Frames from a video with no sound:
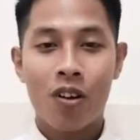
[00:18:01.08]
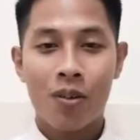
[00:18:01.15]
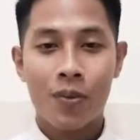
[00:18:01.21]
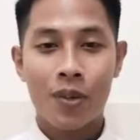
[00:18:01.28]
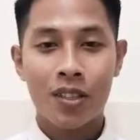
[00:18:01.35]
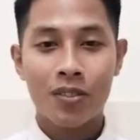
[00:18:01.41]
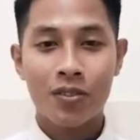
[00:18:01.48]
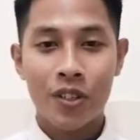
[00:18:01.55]

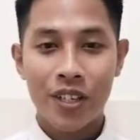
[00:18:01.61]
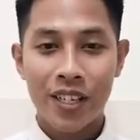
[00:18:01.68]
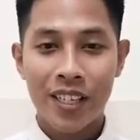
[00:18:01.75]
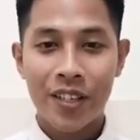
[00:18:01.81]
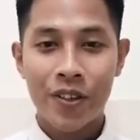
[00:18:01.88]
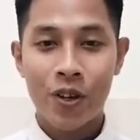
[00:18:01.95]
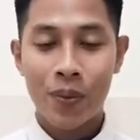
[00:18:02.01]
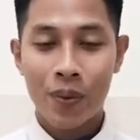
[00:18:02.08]

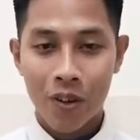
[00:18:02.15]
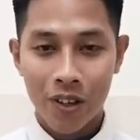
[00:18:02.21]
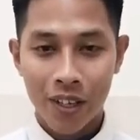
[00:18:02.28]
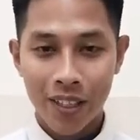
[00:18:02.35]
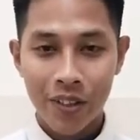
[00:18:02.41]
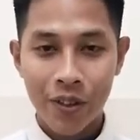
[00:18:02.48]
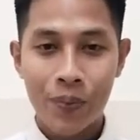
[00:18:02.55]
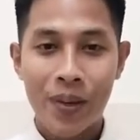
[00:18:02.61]
warahmatullahi
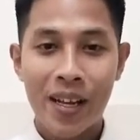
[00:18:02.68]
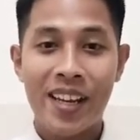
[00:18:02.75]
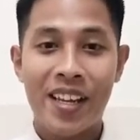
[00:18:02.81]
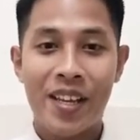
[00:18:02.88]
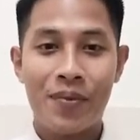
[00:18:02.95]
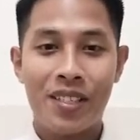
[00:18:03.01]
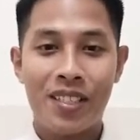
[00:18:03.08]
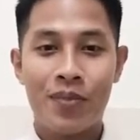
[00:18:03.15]
wabarakatuh. My
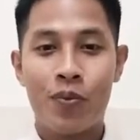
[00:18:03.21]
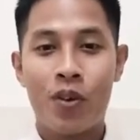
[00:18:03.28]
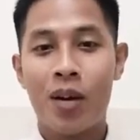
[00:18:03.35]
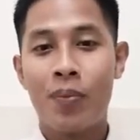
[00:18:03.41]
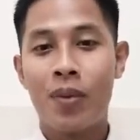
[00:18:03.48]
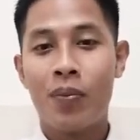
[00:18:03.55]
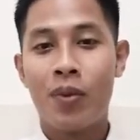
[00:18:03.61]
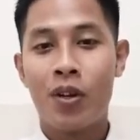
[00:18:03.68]
name is
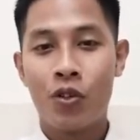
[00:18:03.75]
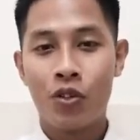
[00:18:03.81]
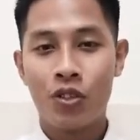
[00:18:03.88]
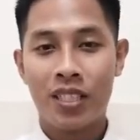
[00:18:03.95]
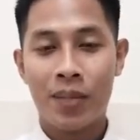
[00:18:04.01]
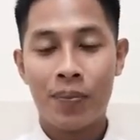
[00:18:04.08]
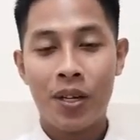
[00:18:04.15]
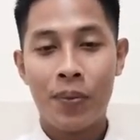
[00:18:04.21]
Mohammad
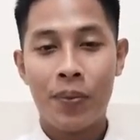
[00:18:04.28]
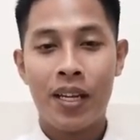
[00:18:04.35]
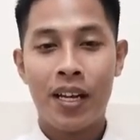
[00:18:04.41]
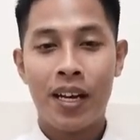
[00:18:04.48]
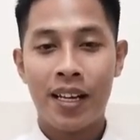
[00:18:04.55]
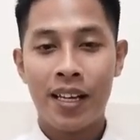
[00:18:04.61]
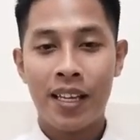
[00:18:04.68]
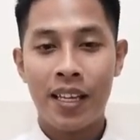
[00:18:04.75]
Badruzzaman bin
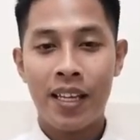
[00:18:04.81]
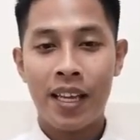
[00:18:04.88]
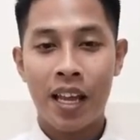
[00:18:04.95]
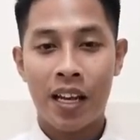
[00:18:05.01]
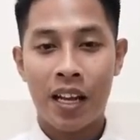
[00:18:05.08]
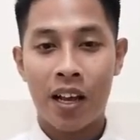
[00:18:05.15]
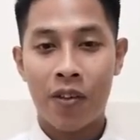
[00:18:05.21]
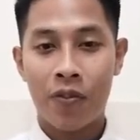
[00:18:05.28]
Ali
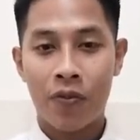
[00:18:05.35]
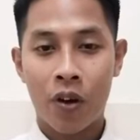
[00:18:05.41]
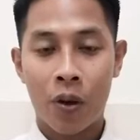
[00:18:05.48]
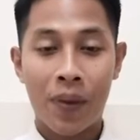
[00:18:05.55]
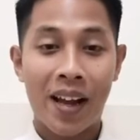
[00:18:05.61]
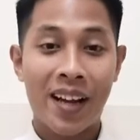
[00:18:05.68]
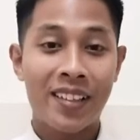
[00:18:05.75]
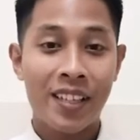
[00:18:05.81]
and I'm
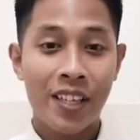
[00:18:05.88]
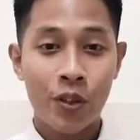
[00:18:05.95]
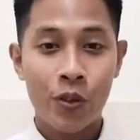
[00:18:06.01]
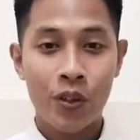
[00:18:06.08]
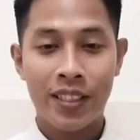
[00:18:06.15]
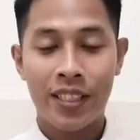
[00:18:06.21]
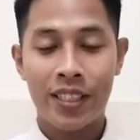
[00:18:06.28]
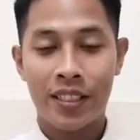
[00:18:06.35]
from aqil
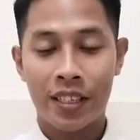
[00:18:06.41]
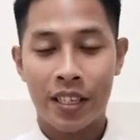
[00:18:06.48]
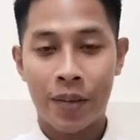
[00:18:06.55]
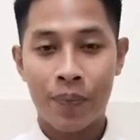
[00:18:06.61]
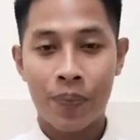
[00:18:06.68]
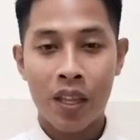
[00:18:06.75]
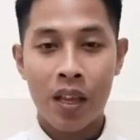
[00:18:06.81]
23.